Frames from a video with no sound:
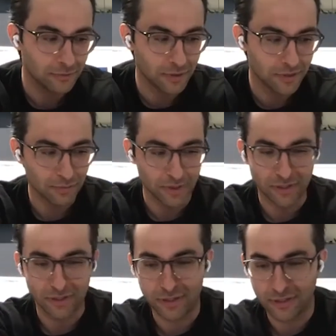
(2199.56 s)
what are some of
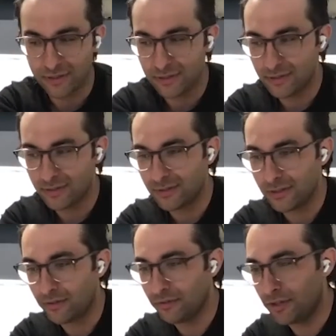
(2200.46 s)
the
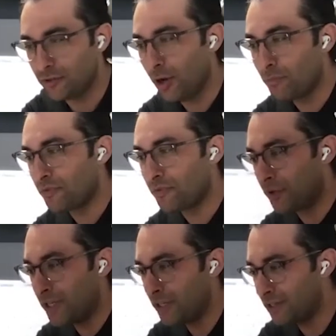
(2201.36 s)
top
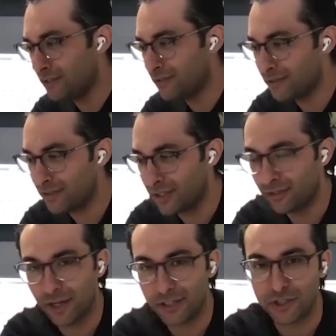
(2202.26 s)
3 that
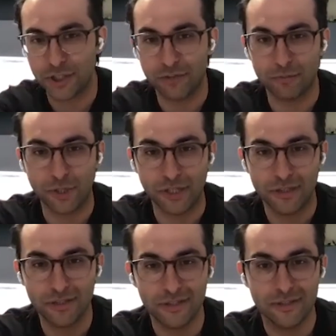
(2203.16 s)
you'd like to share with me
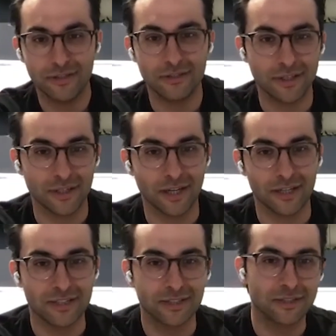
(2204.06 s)
and
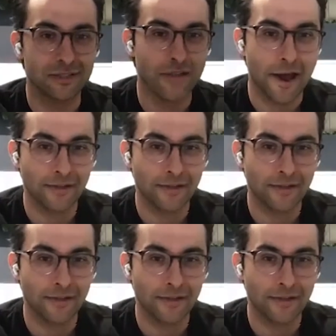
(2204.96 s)
our listeners?